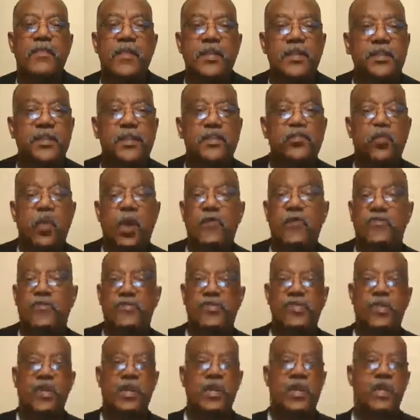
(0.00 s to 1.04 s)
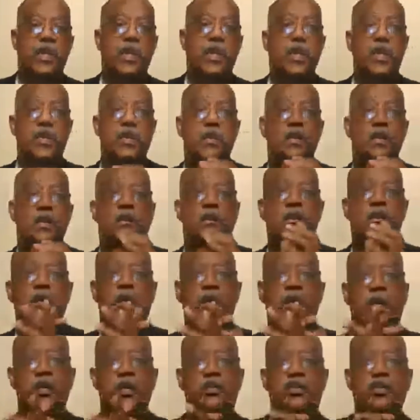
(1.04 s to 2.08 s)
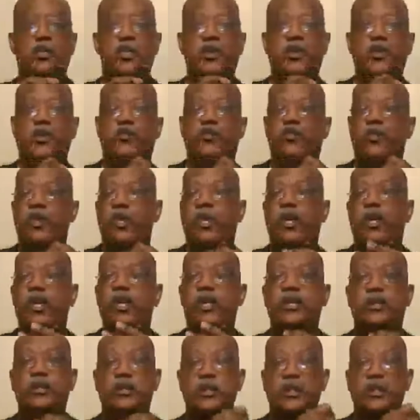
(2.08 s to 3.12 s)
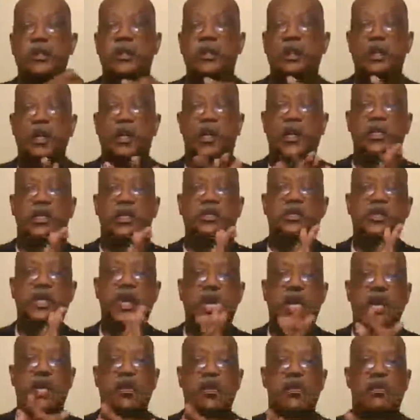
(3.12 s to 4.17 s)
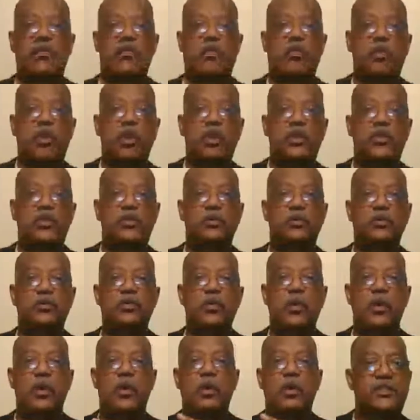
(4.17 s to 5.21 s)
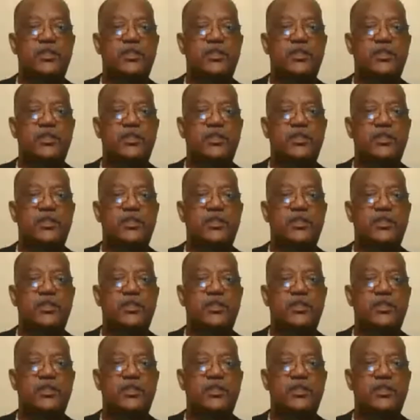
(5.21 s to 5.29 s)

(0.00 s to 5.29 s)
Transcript: This is what the Jewish creed contained, according to